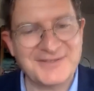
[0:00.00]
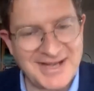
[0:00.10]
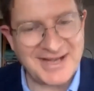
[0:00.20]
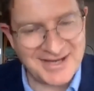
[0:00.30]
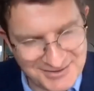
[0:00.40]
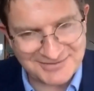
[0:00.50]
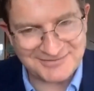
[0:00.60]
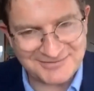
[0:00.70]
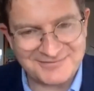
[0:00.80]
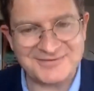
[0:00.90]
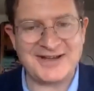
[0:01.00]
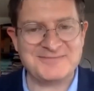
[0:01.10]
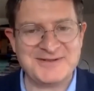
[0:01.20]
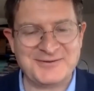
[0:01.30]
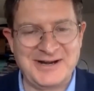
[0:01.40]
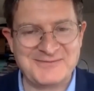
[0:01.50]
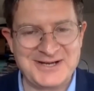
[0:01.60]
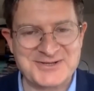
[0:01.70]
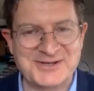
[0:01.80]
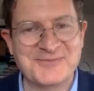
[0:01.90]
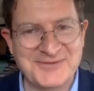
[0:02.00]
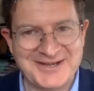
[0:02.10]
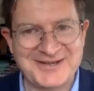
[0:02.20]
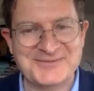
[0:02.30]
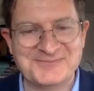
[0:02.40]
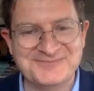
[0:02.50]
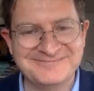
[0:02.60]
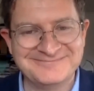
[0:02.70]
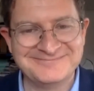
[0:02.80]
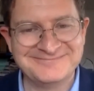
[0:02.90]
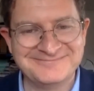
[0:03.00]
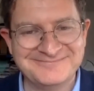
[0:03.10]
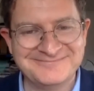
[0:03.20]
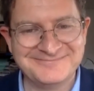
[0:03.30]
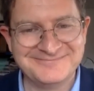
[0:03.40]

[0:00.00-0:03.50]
We're delighted. Thank you, Stephen, for having me. It's been a great pleasure. Thank you.